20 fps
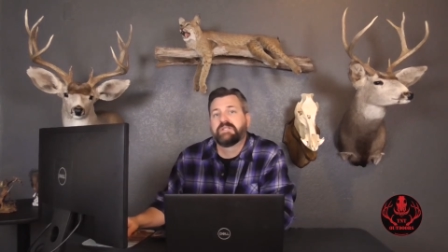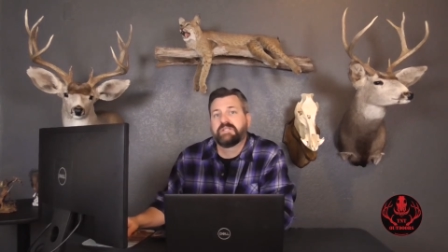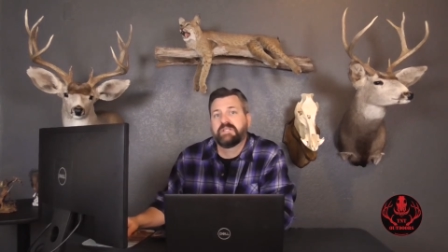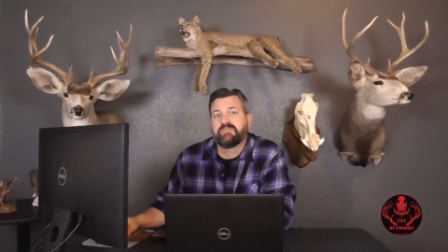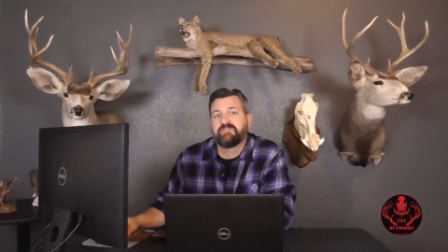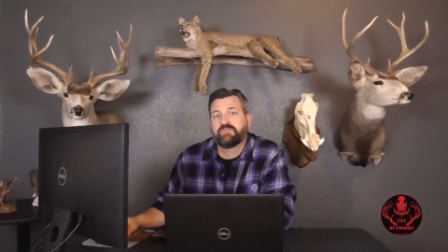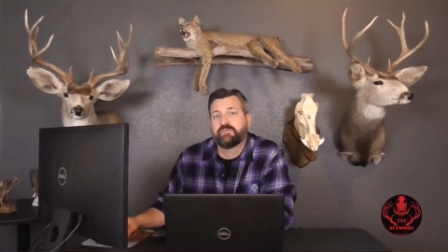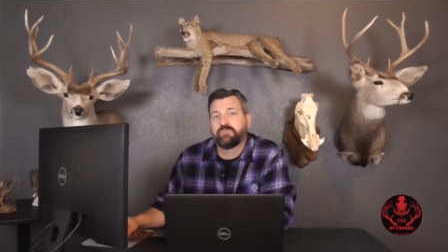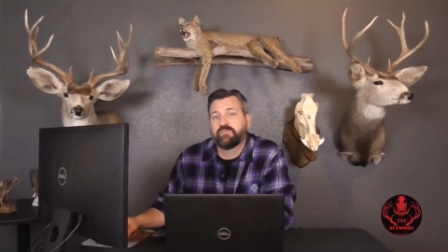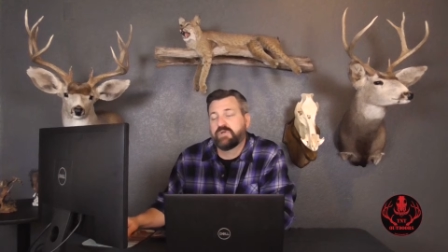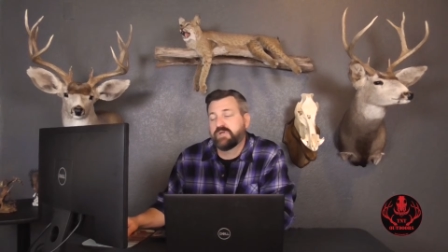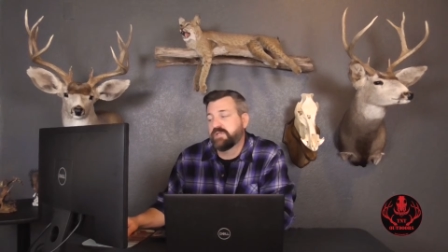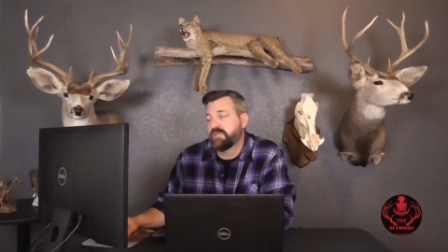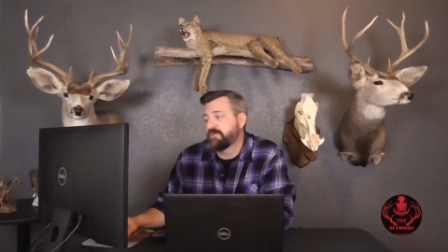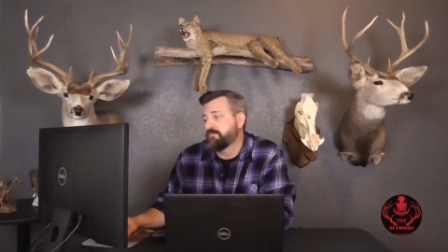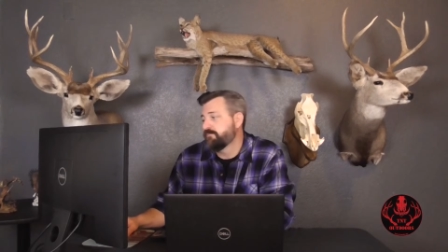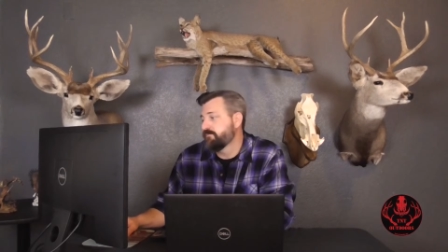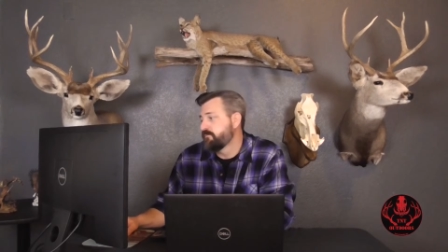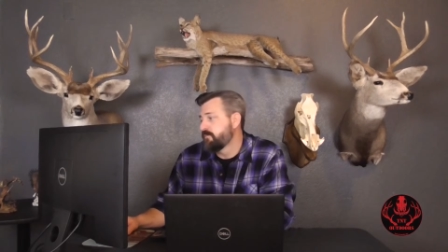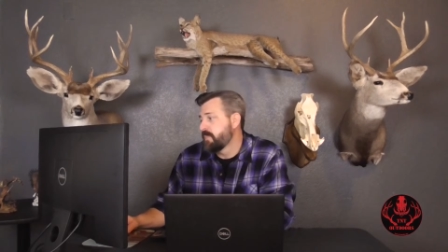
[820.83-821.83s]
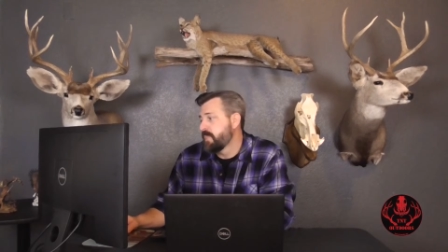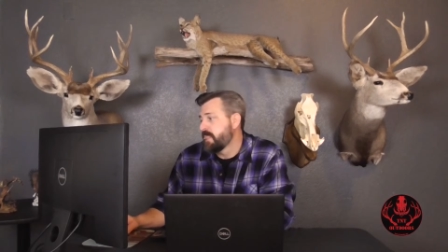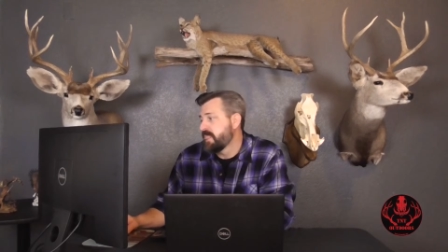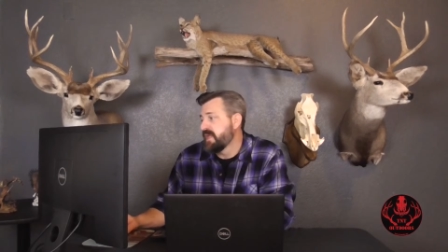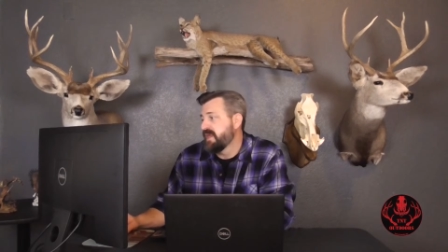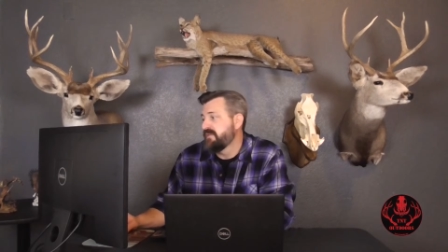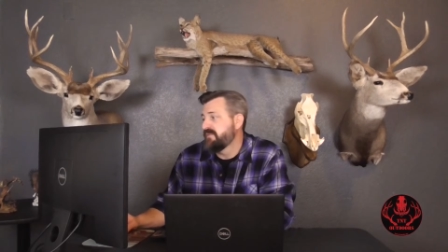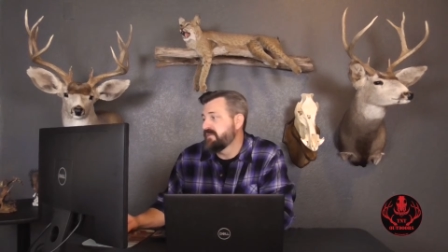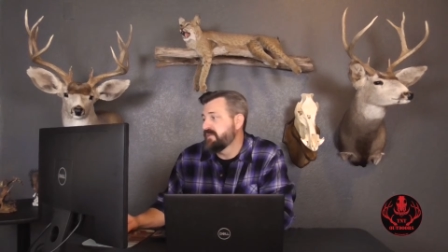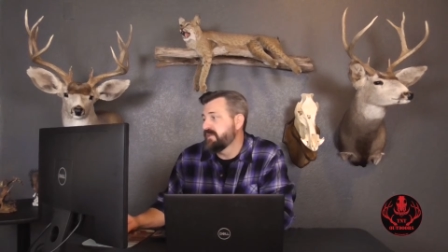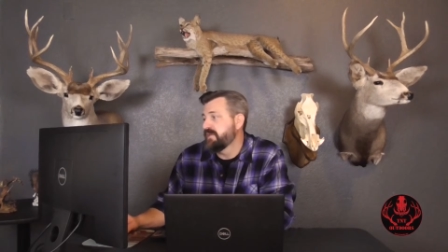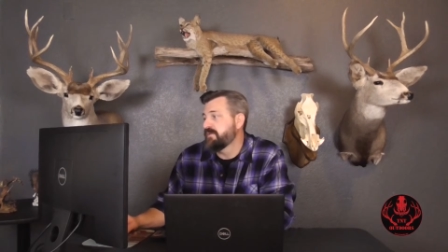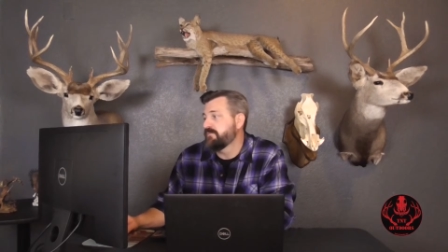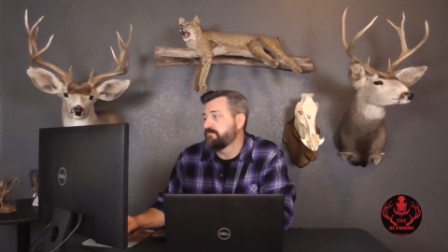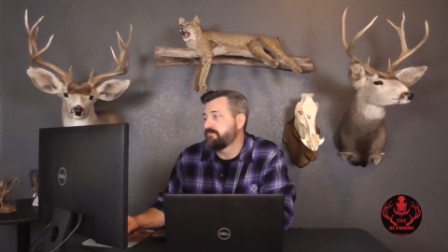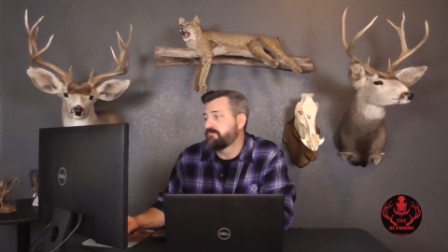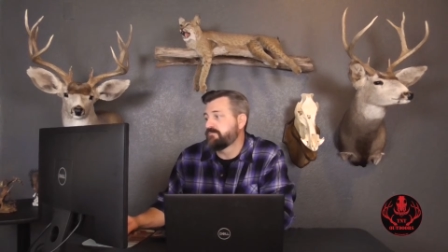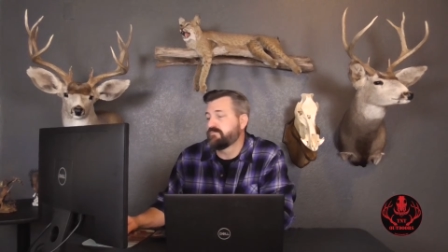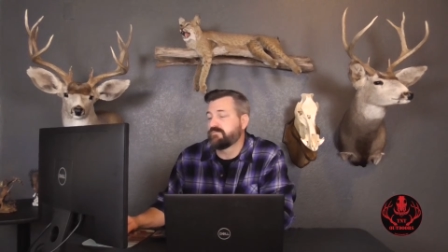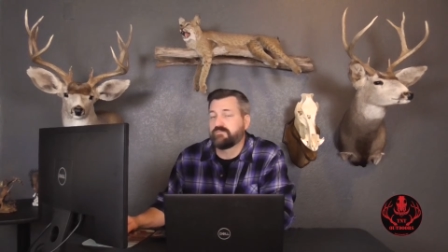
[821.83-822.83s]
left them running, and
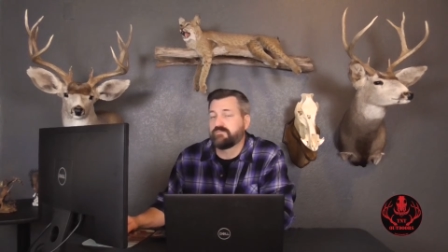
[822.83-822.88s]
then